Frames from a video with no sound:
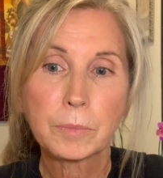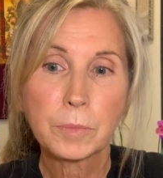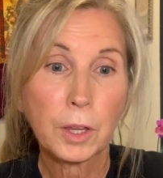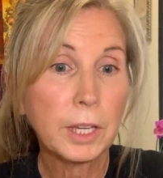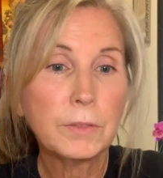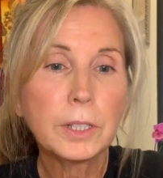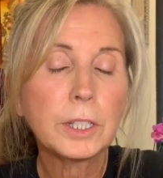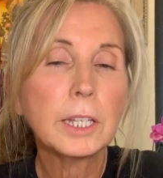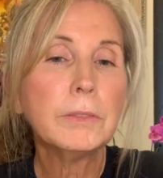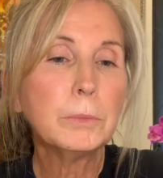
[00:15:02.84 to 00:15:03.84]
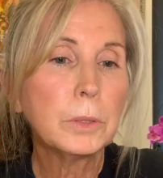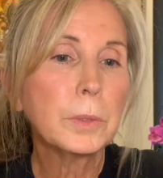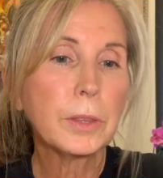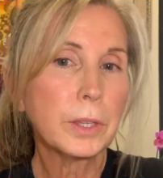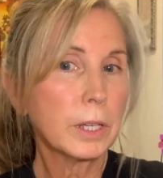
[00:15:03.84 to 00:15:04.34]
Even when
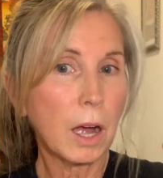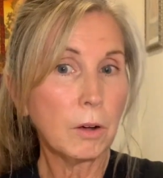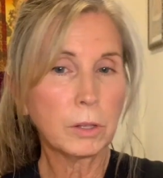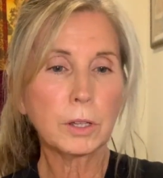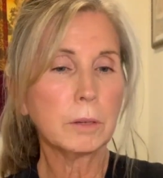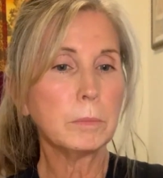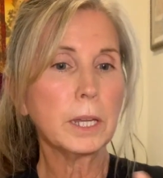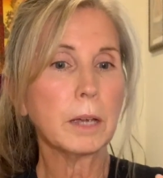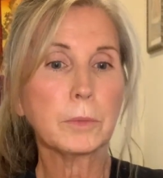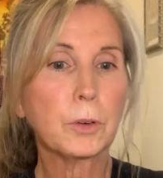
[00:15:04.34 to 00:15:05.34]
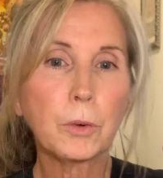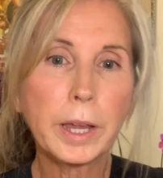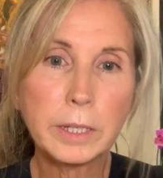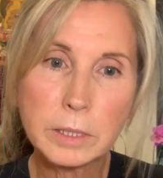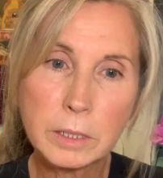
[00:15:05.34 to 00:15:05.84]
we think, oh, look at me, I'm
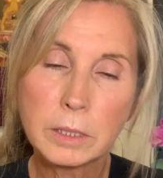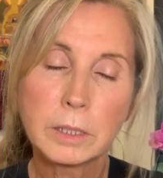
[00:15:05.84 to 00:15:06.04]
great.